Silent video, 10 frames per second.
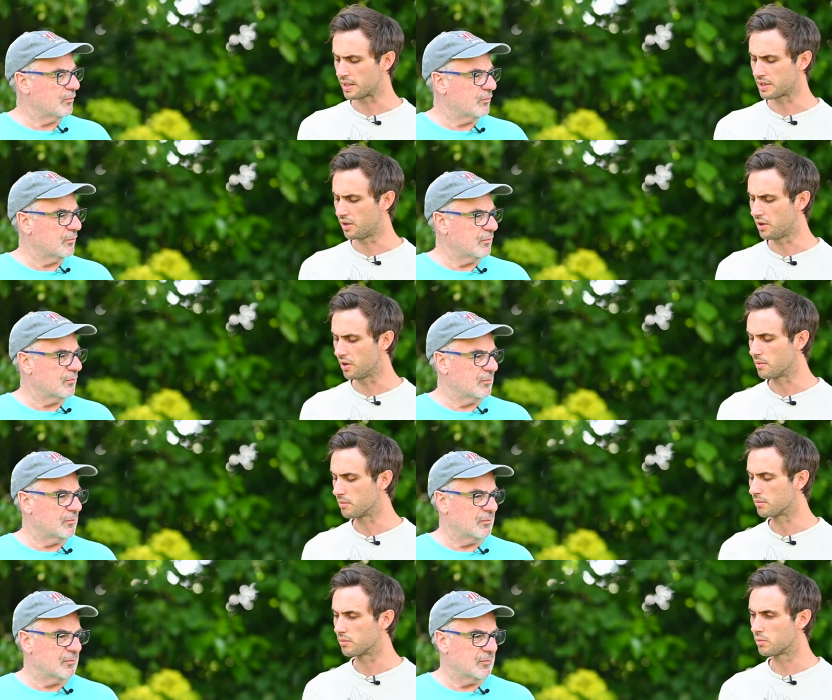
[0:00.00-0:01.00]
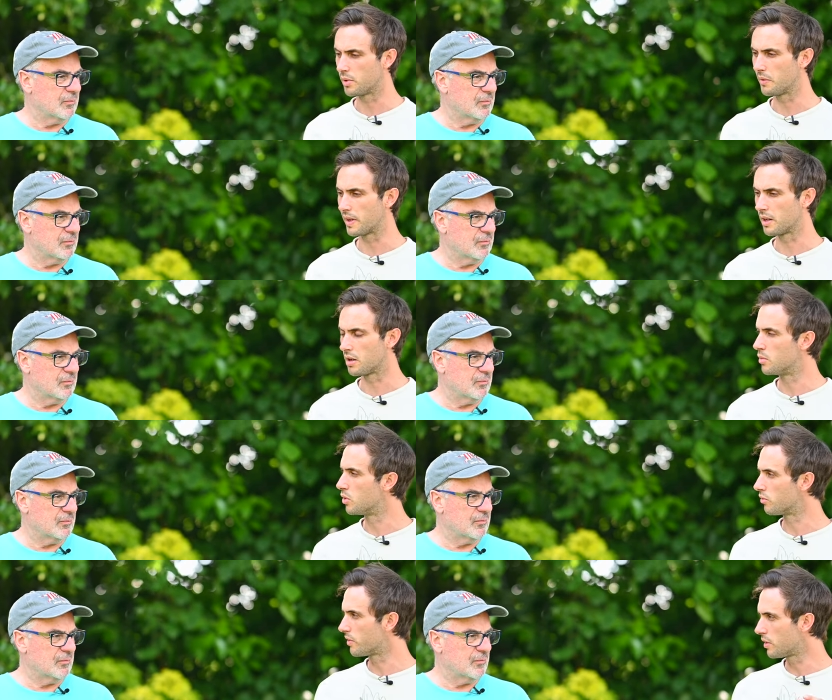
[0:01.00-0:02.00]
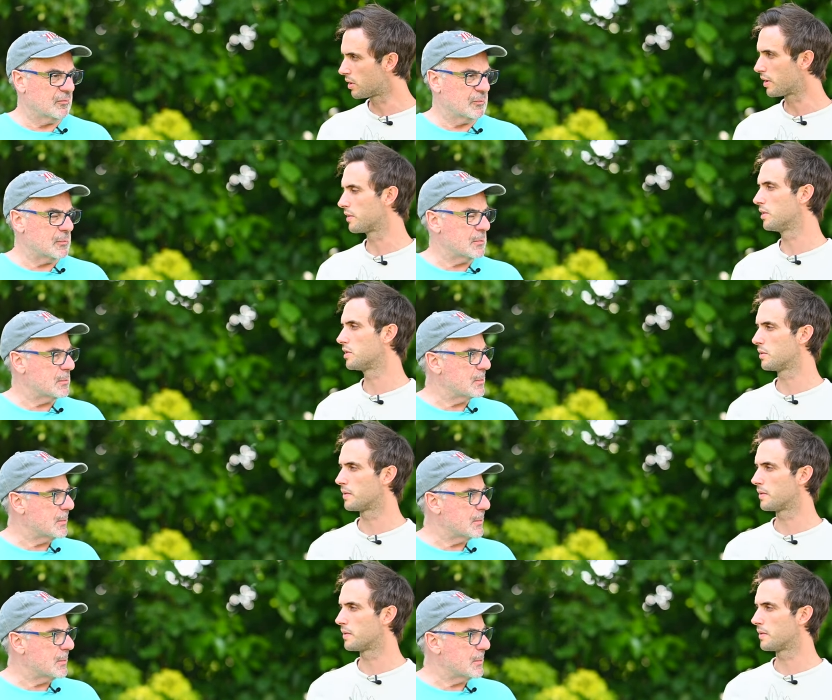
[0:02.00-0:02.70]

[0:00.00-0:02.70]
Speaker 1: that time, we've had a lot more real life use with